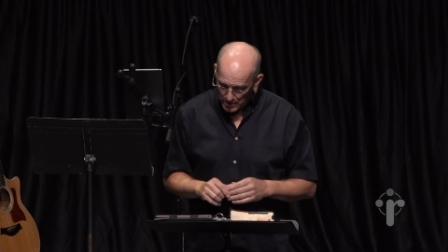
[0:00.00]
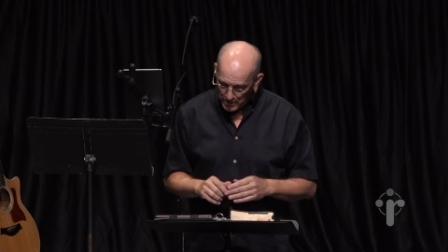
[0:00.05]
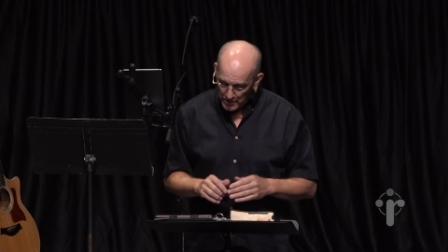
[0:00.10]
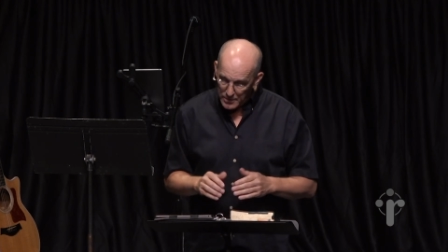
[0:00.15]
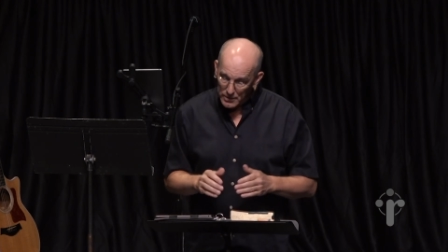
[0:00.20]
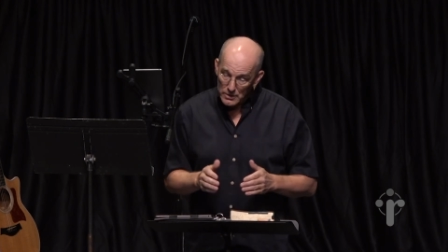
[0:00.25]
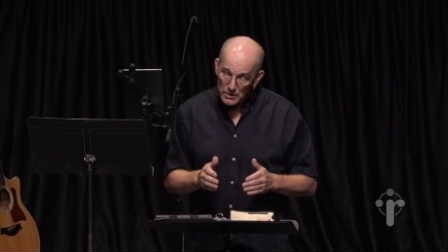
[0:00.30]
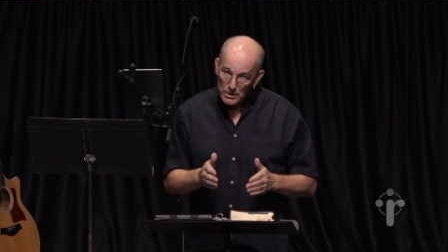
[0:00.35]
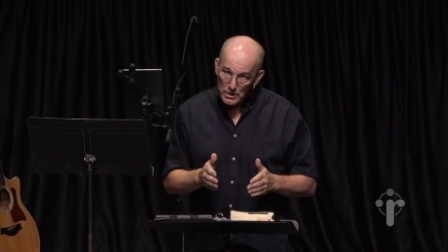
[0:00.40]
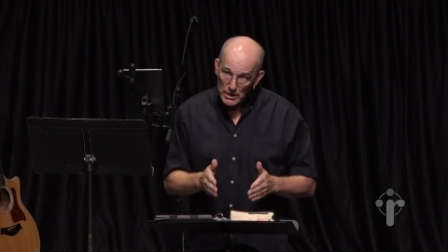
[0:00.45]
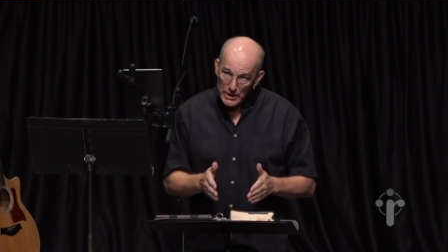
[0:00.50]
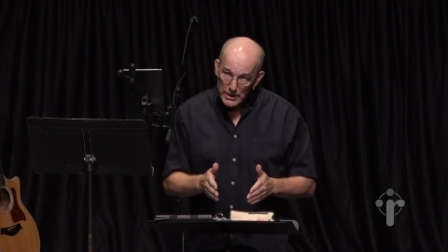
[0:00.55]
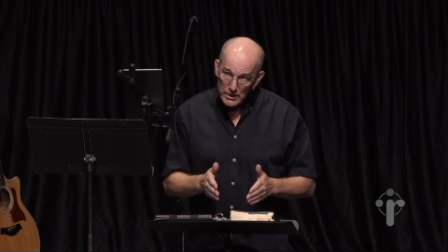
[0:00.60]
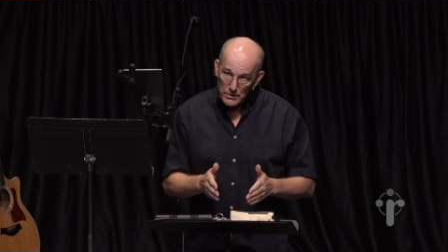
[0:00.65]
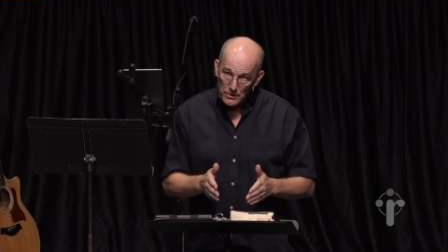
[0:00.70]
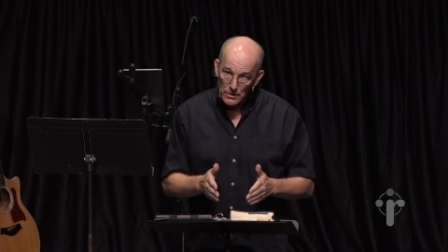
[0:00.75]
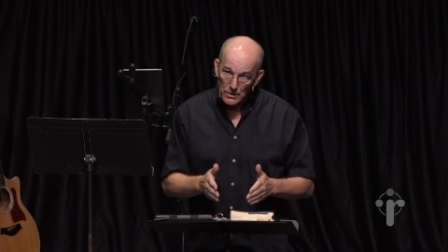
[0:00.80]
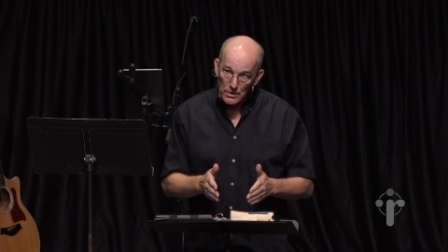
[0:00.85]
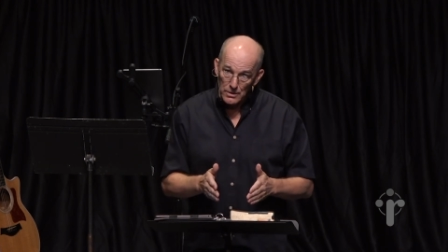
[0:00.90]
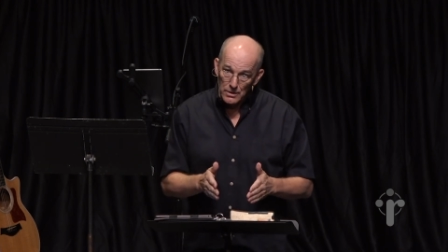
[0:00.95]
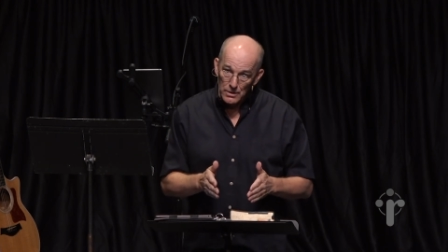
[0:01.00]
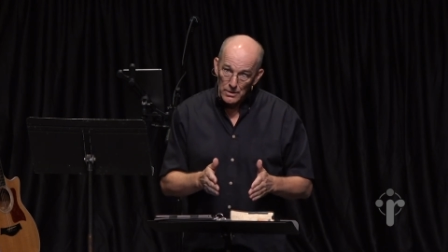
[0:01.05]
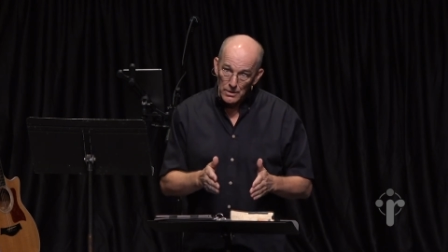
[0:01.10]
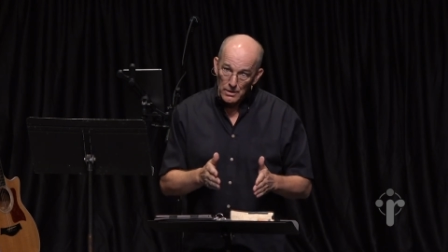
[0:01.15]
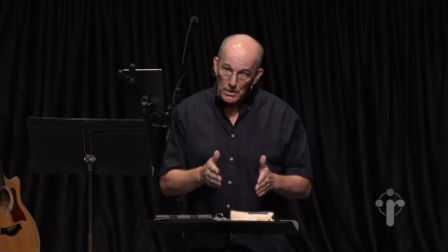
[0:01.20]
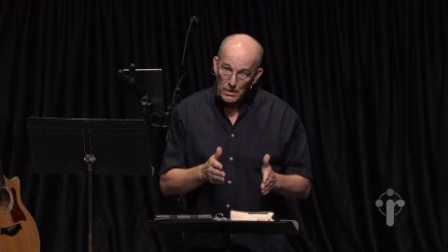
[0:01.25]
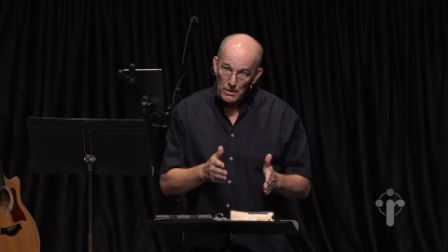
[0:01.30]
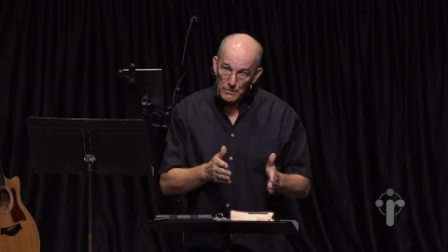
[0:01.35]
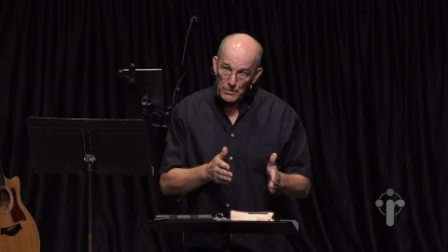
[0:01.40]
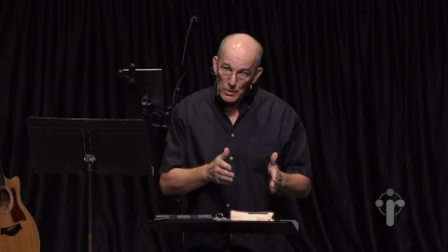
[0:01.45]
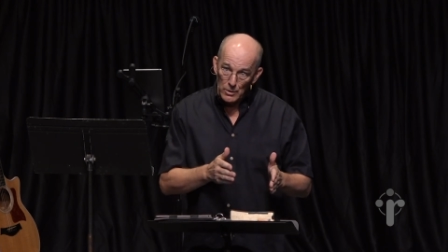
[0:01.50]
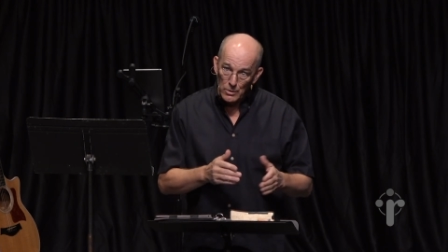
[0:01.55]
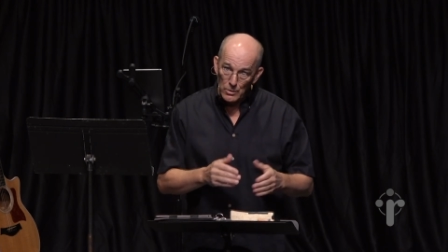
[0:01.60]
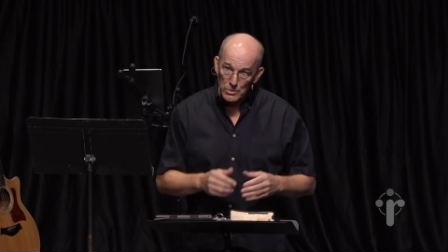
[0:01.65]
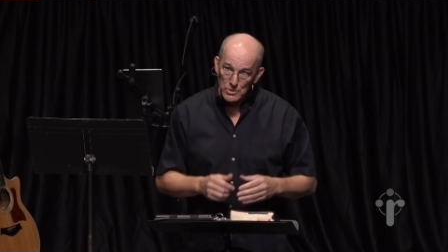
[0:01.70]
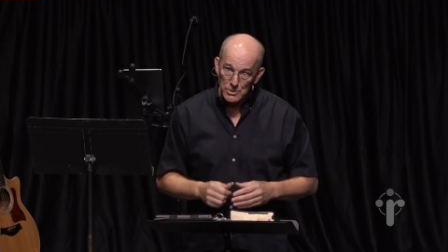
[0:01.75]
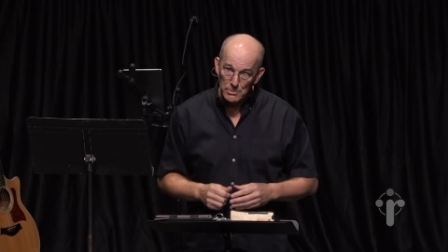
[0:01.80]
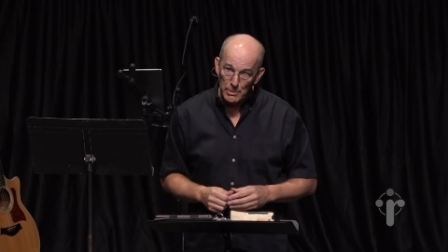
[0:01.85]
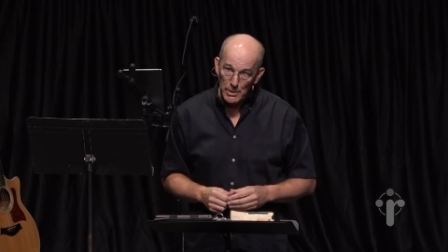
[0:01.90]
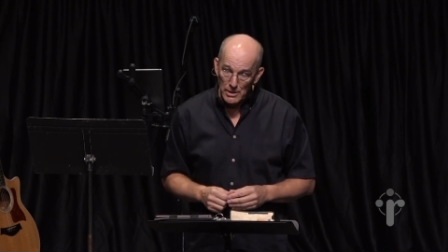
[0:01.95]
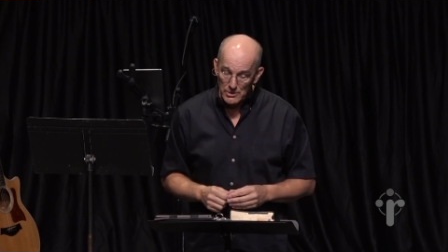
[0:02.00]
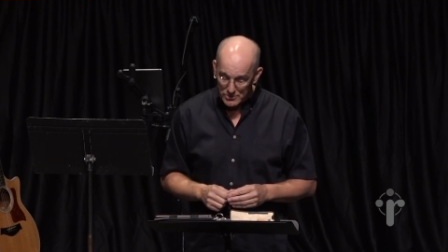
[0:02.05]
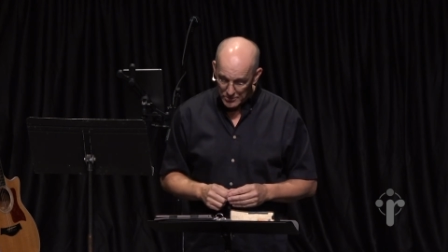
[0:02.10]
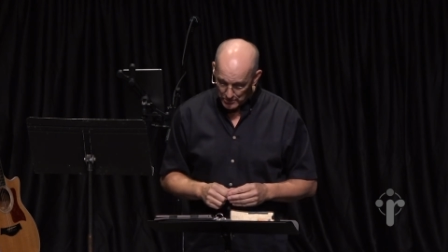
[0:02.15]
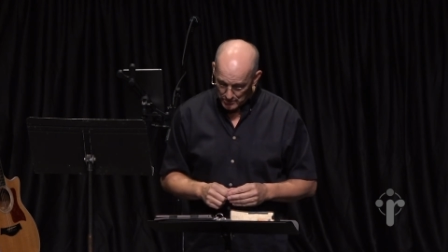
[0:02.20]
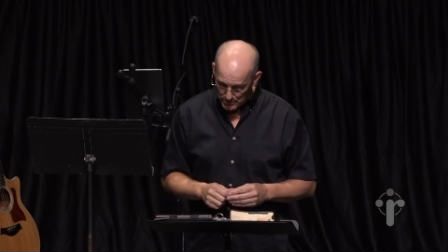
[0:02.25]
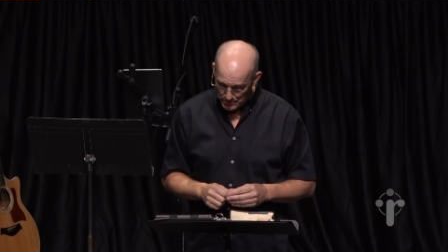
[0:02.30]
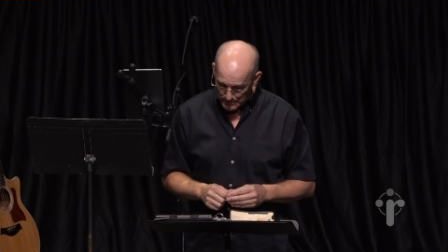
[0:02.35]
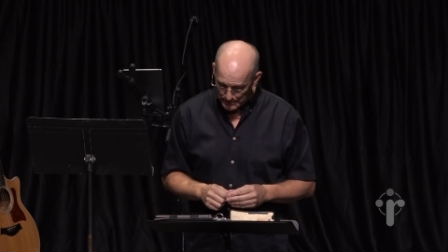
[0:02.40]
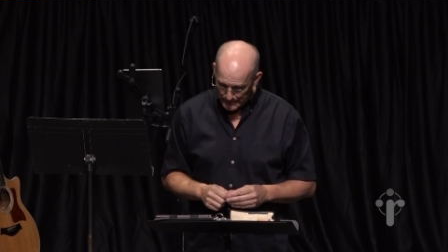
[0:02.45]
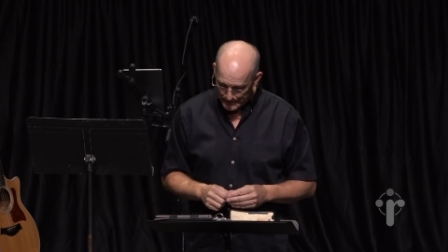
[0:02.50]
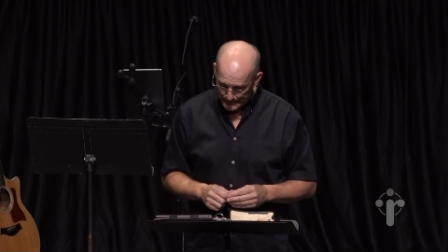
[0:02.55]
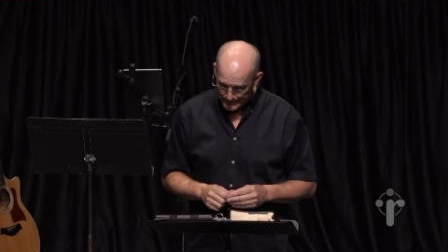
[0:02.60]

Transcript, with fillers: the leader of the Lord's apostles.